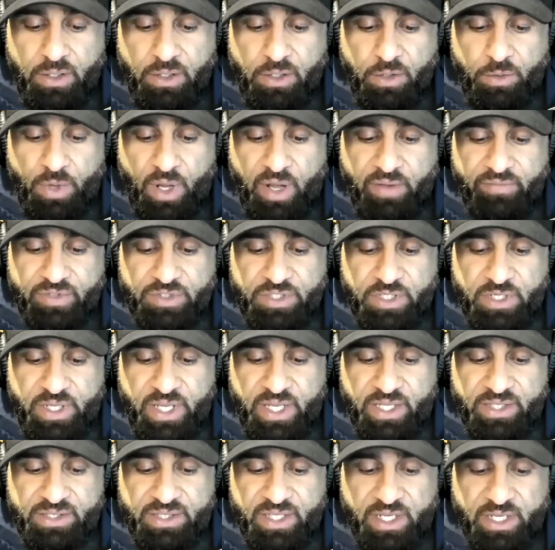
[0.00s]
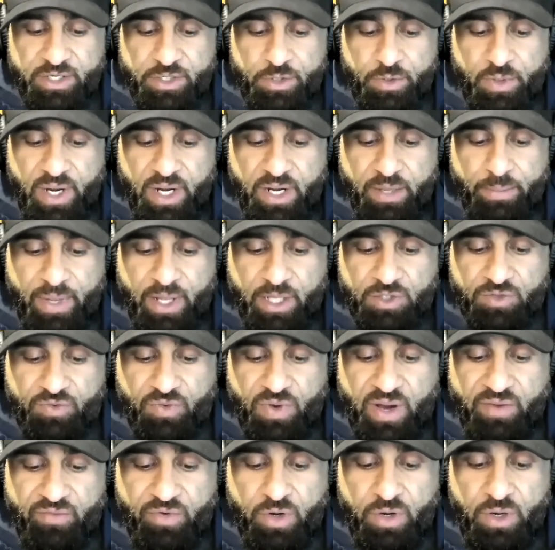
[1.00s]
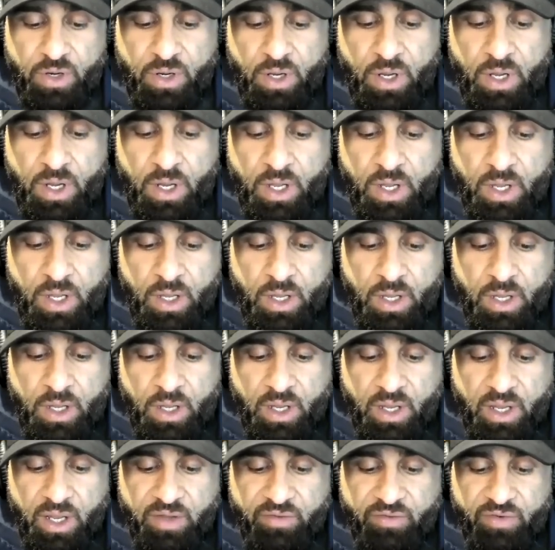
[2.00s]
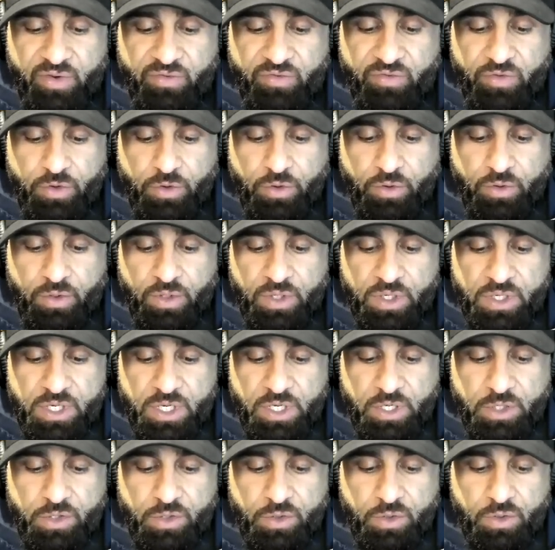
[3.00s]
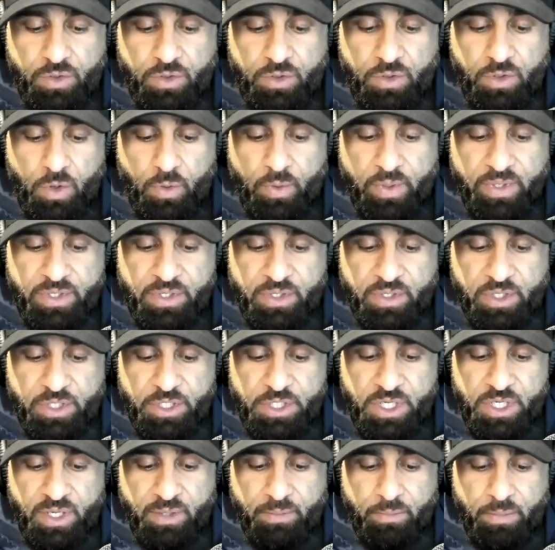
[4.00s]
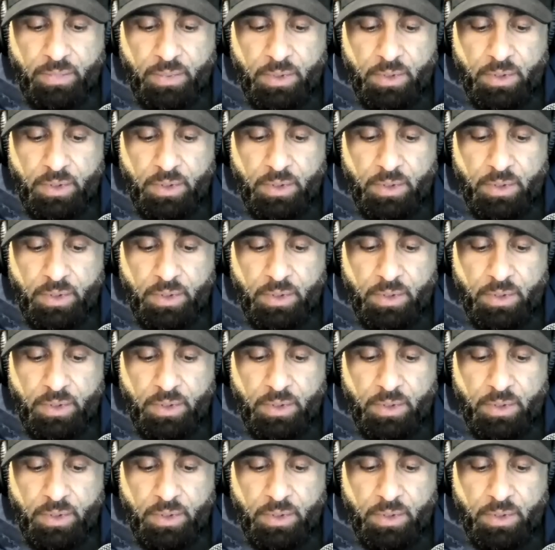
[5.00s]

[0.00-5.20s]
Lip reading: You obviously can't stay at 280 pounds forever, even if you continue going to the gym.